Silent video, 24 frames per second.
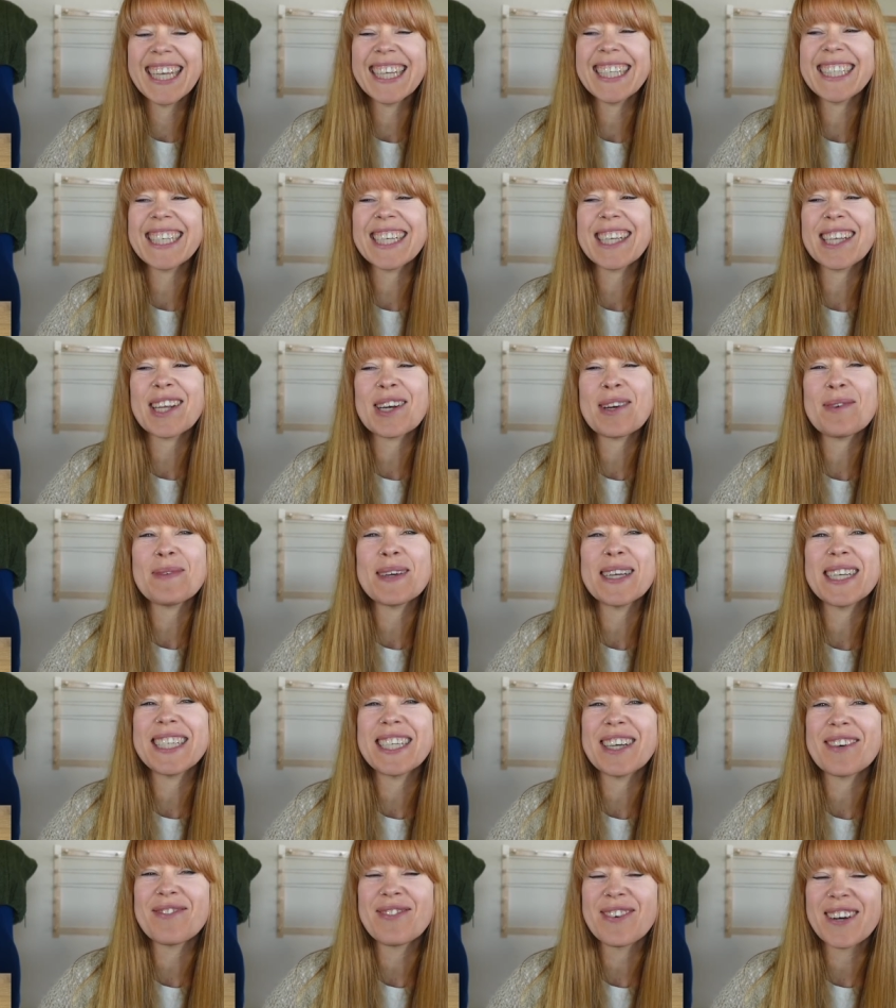that's a little
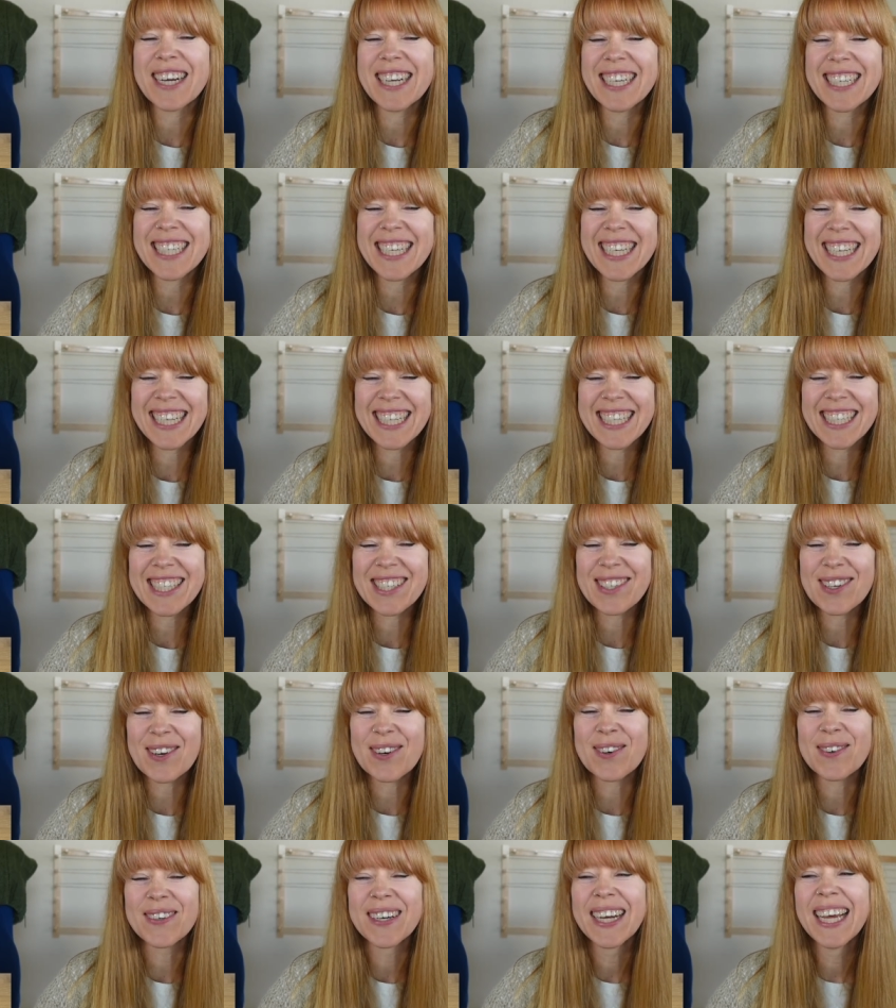bit different.
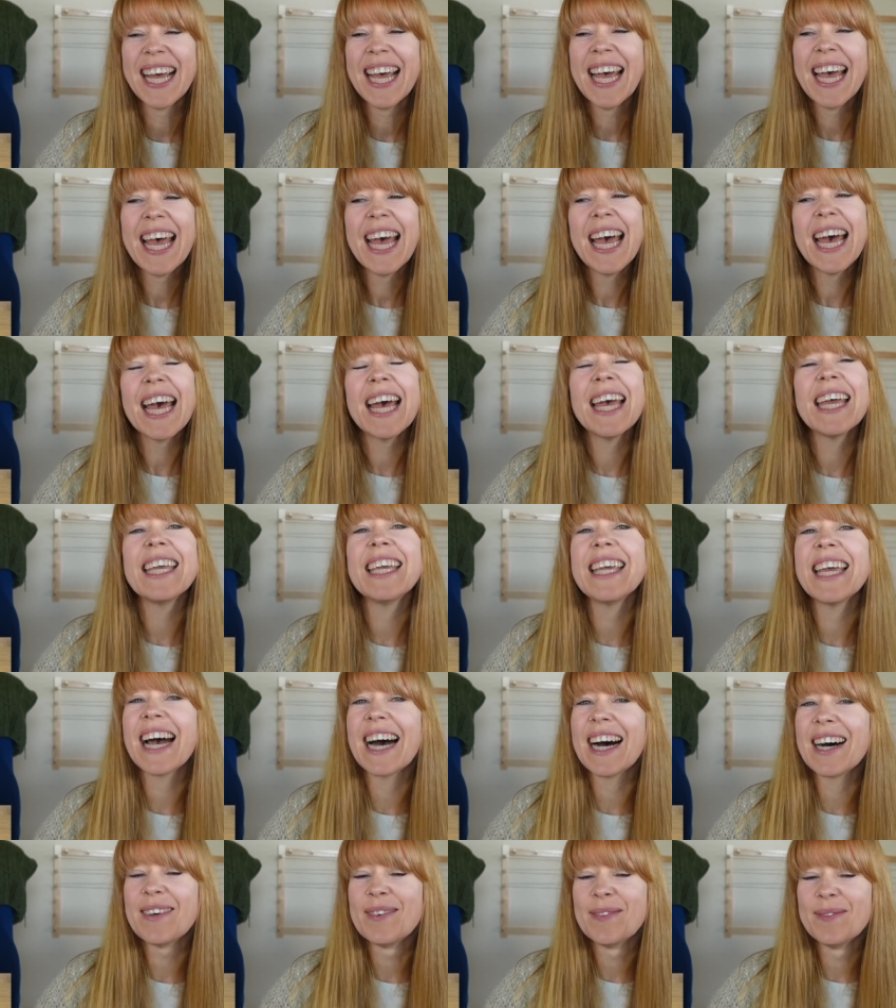So
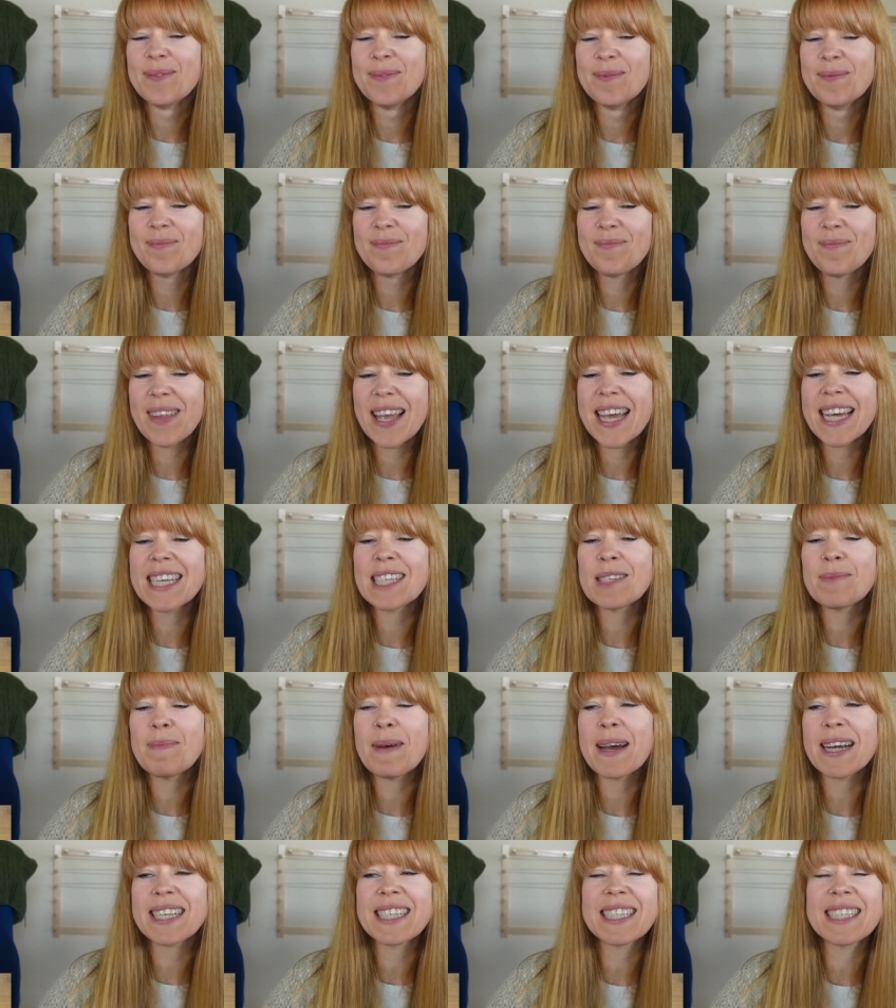yeah,
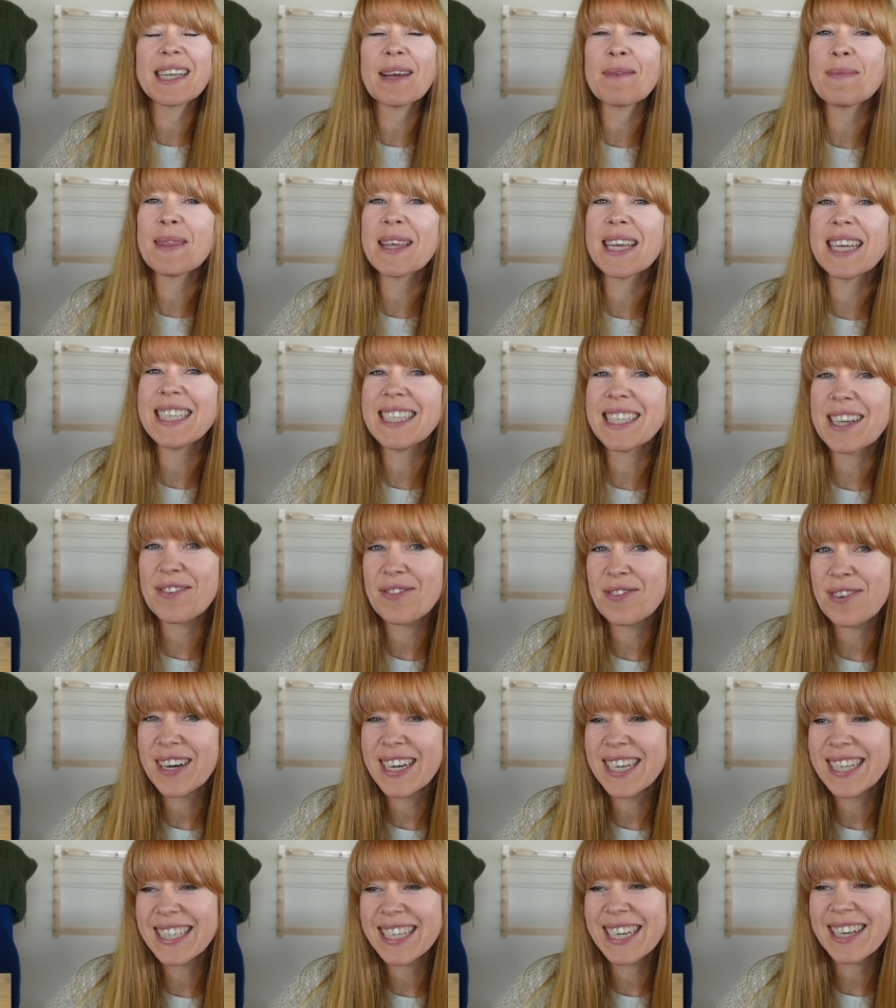expect something
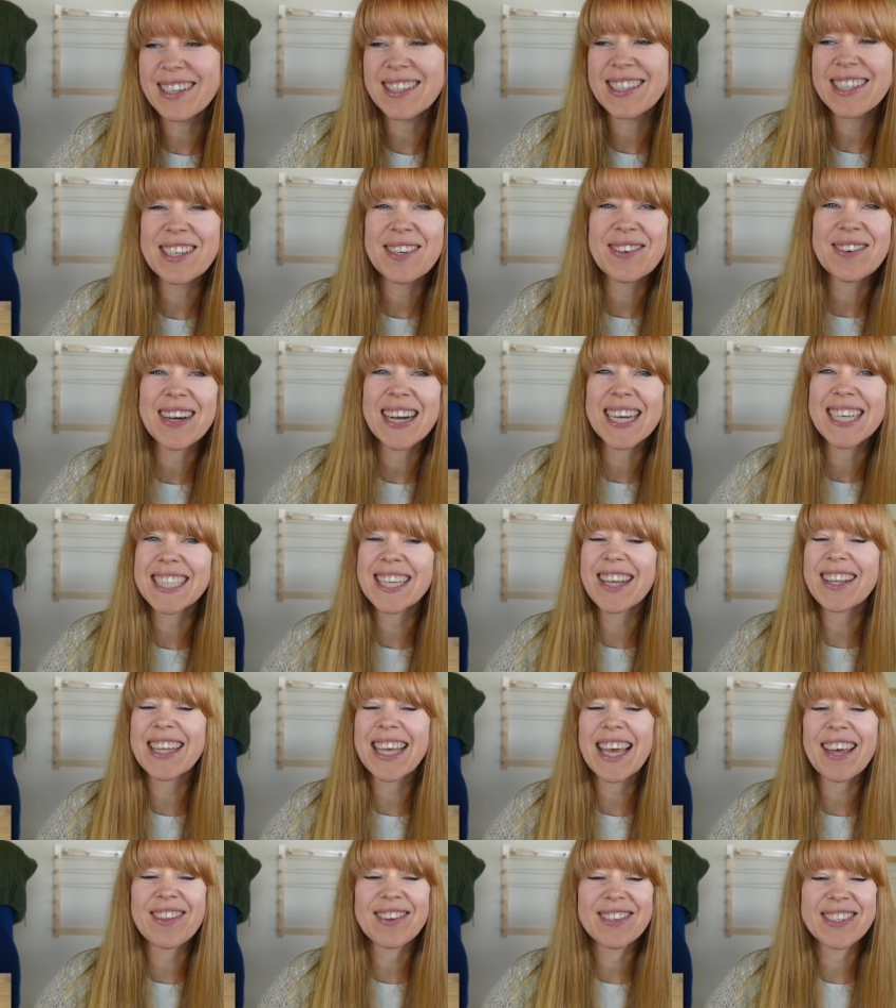different. I'll see you guys on
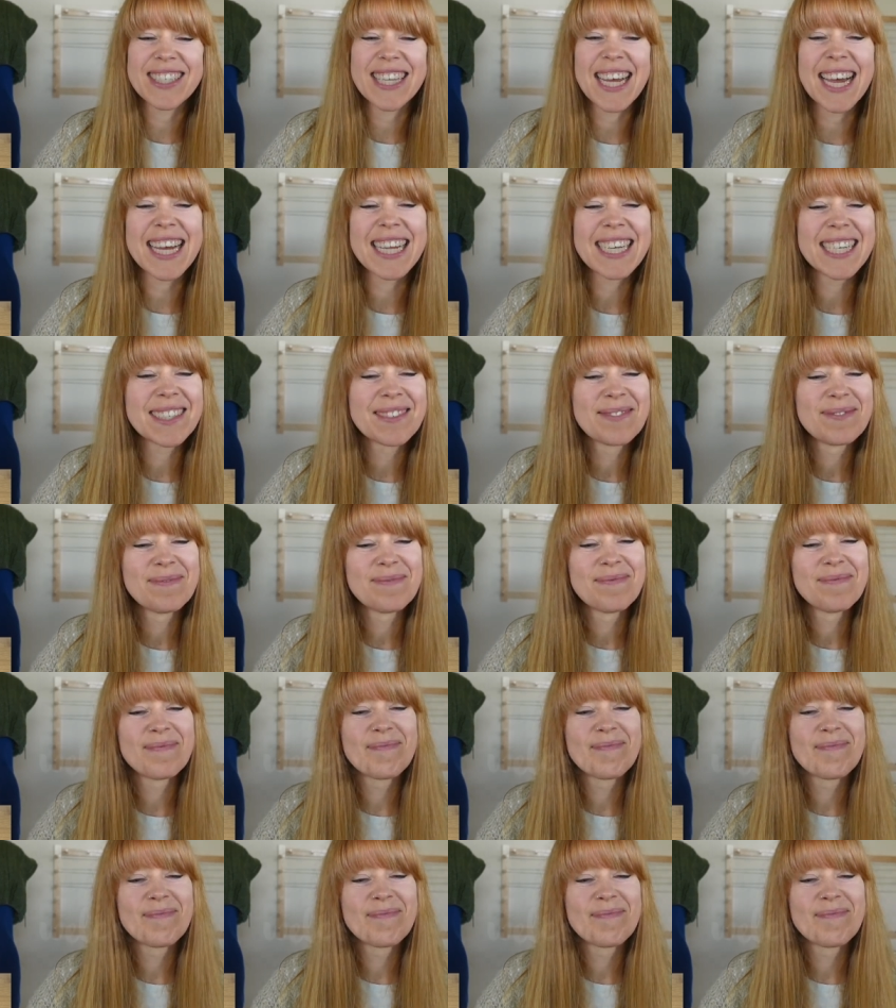the other side.